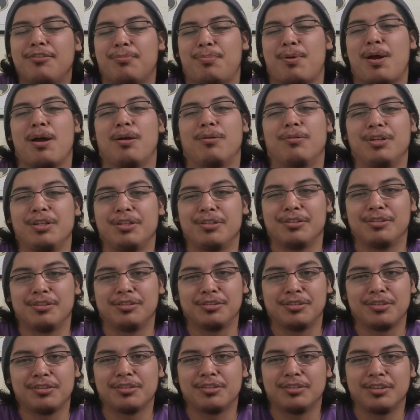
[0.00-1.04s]
the Power
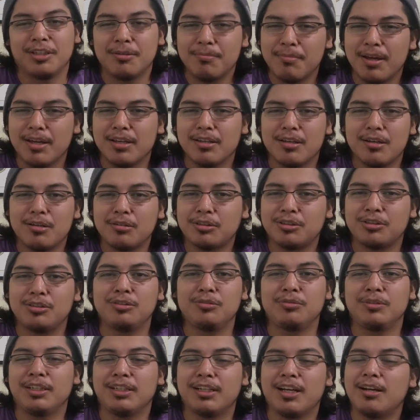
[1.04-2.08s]
Rangers. They're my
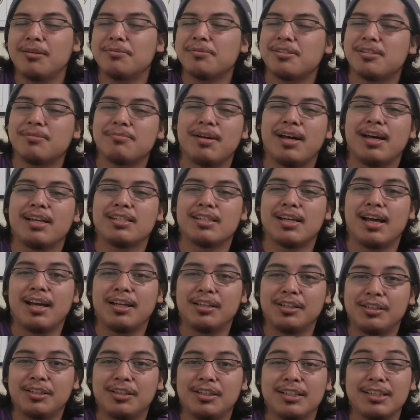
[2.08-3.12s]
go-to when it comes to my
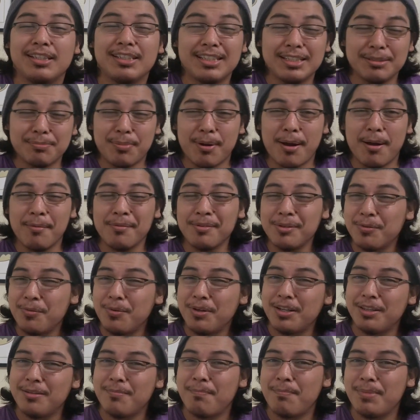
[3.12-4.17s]
childhood, and this is probably
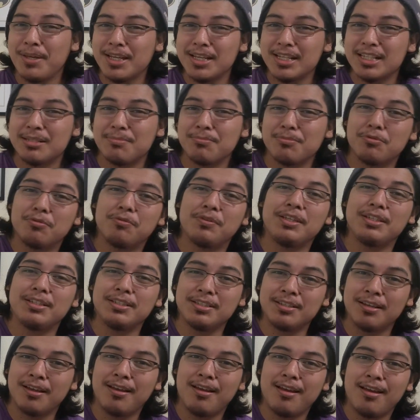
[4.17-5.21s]
one of the biggest
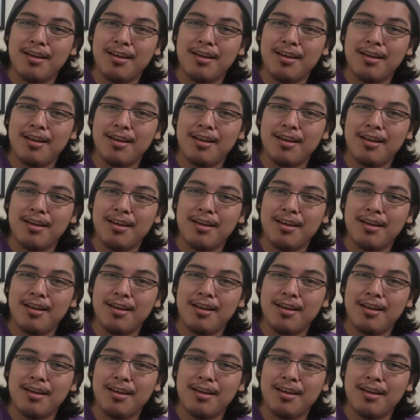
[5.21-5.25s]
movies,